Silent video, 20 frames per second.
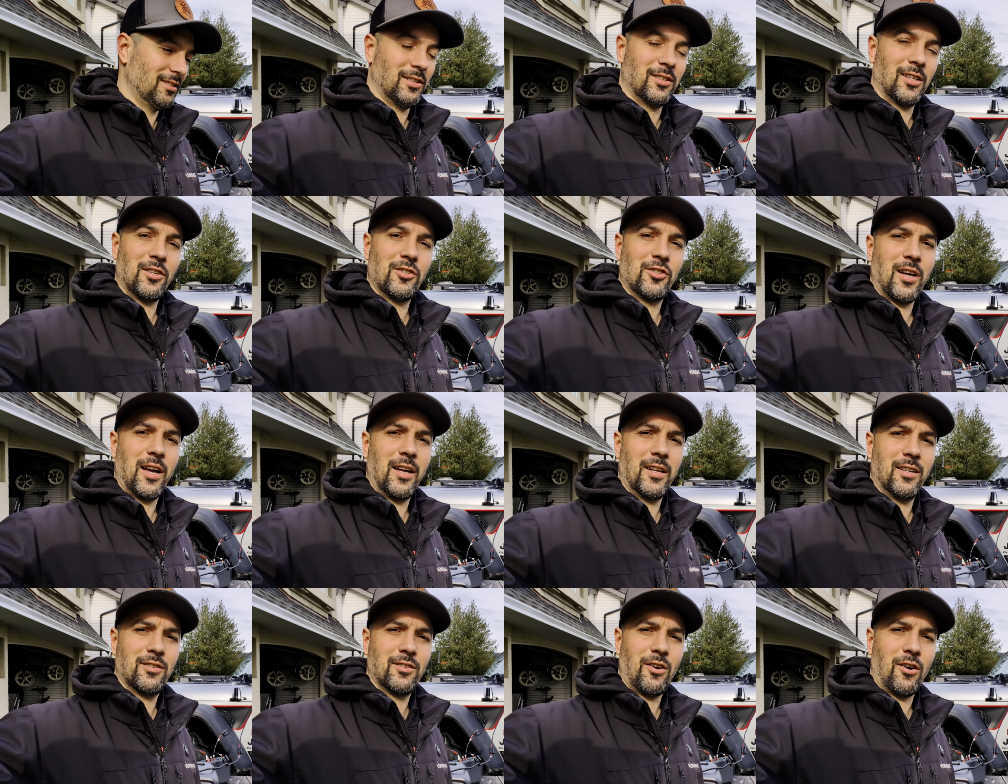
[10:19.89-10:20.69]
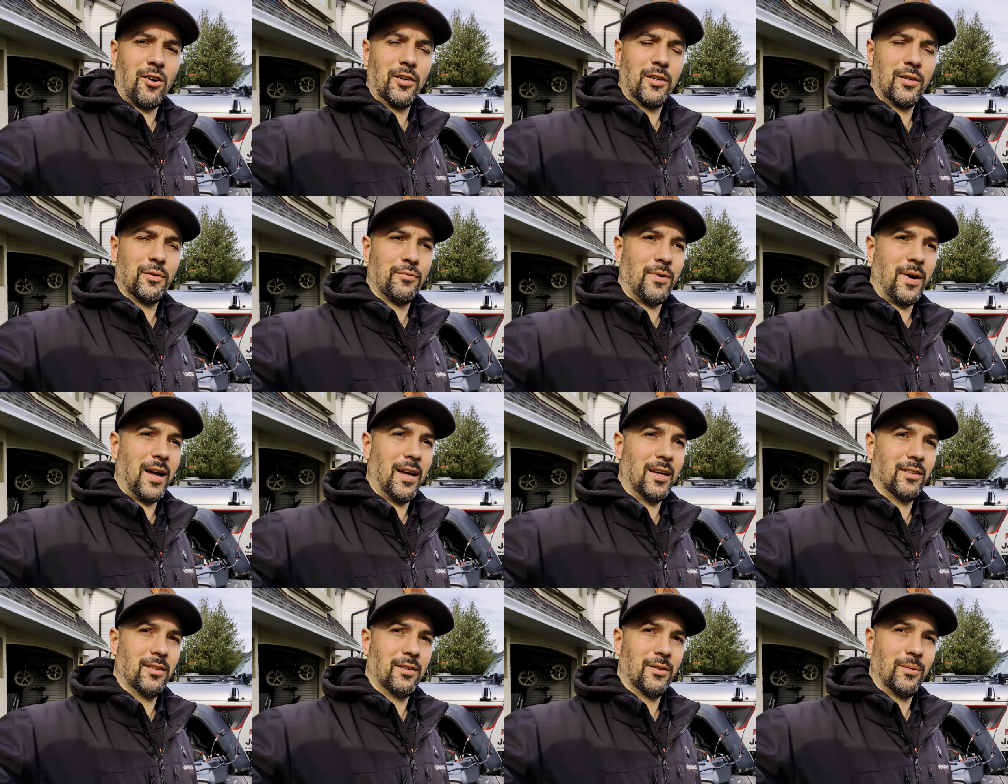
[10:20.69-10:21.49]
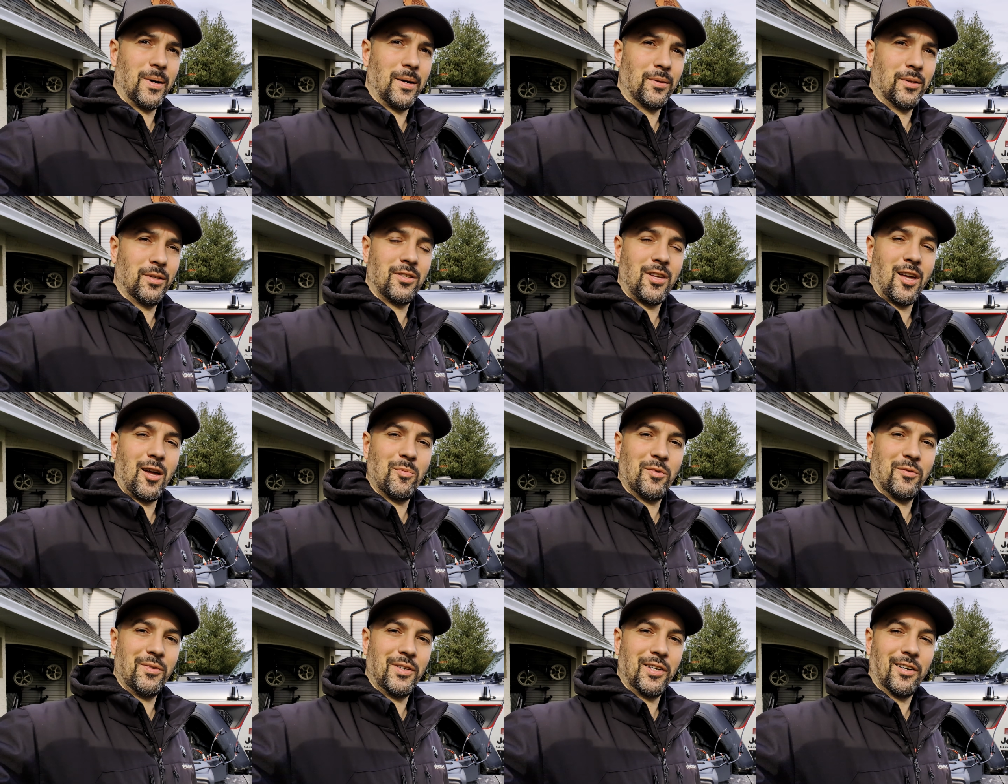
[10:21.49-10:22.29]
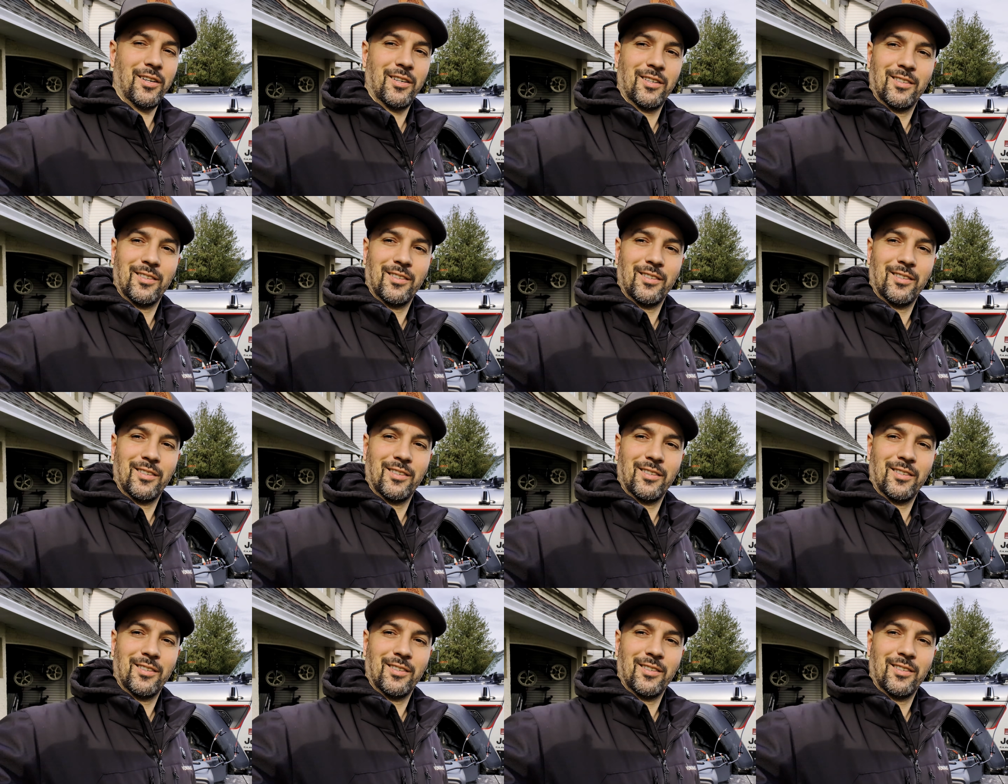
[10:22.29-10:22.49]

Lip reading: The sunshine is hard to find around this time of year.